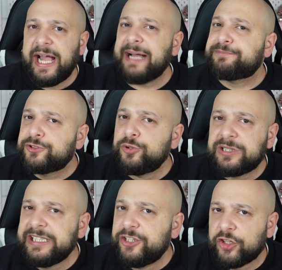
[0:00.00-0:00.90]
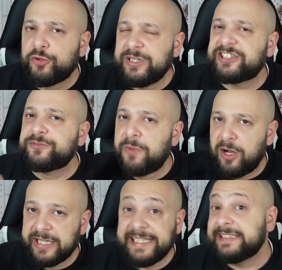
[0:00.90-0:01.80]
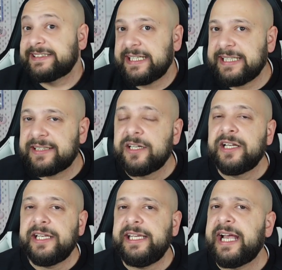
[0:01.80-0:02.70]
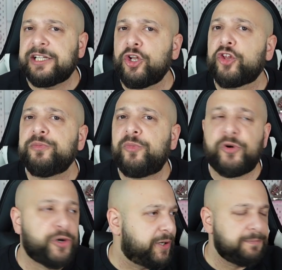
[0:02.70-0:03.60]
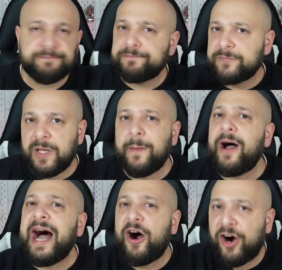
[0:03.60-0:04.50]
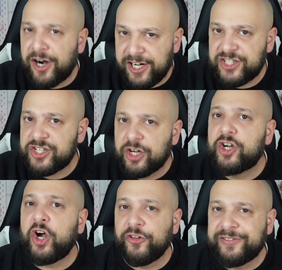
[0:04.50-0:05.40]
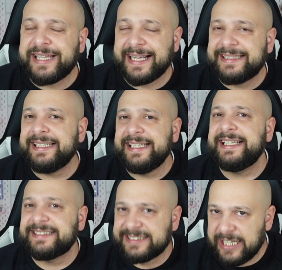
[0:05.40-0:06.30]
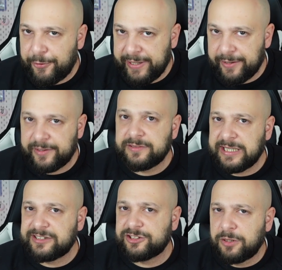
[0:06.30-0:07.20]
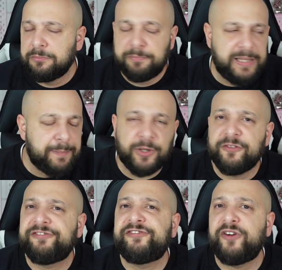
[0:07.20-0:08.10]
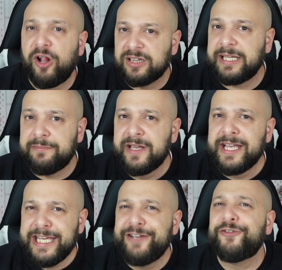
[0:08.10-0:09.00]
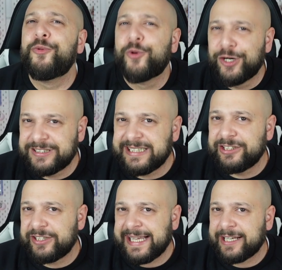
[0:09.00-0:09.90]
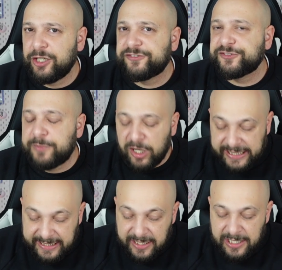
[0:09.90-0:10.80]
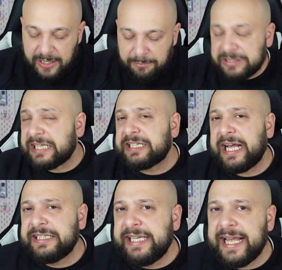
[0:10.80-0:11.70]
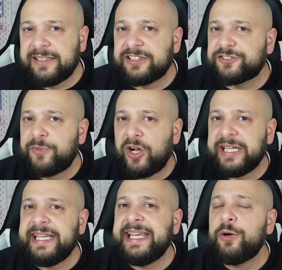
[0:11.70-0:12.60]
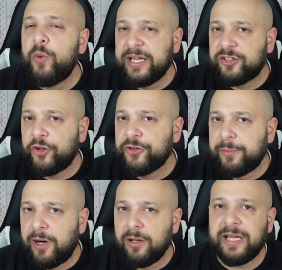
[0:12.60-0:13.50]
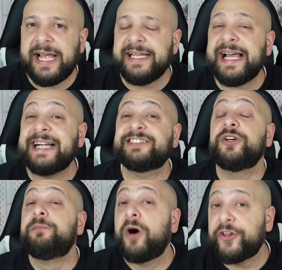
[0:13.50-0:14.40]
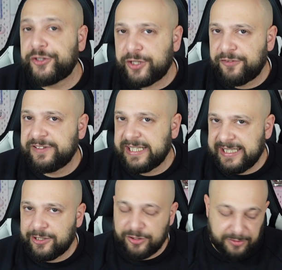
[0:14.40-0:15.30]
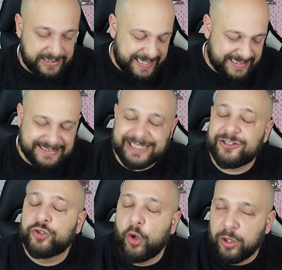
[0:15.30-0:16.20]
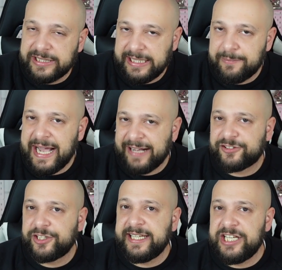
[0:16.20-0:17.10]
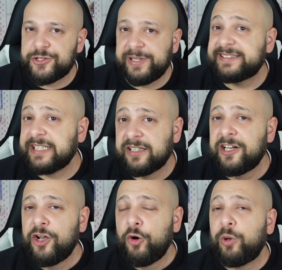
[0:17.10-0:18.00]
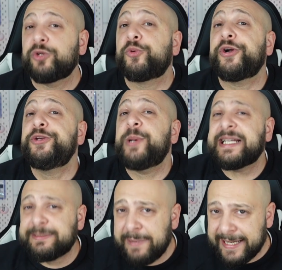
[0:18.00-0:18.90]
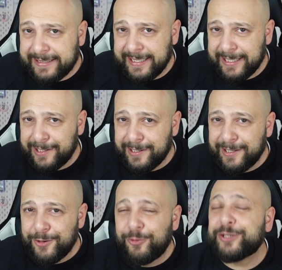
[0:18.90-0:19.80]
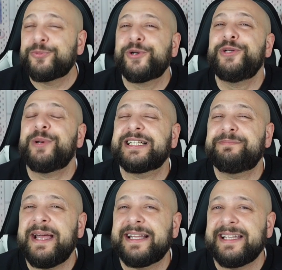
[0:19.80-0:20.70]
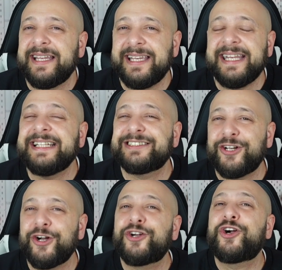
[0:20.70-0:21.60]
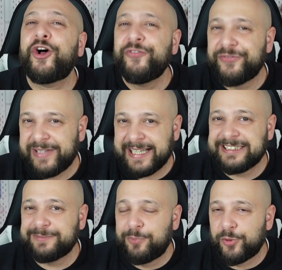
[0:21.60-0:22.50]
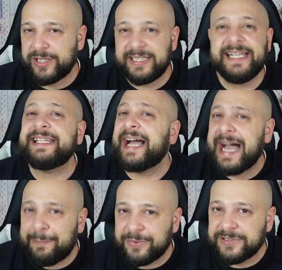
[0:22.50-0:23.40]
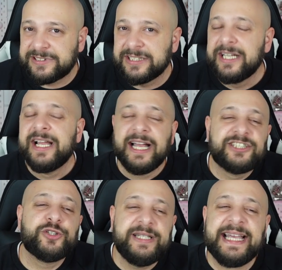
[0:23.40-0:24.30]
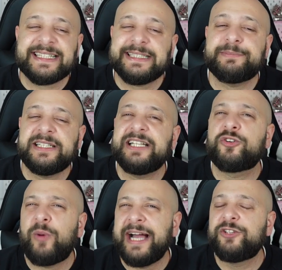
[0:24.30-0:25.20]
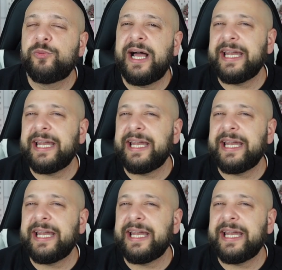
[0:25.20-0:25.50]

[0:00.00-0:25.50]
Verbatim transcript: Absolutely not with Smalling. He said that he had a lot more harsh contact in his career, that some people fault him even worse than the tackle of Smalling, but that at the end, Smalling, he went on the ball. And as the mother of Federico Chiesa told him after the injury, he said, what were you expecting? What were you expecting? It is a contact sport. It happens. And so he accepted it quite well.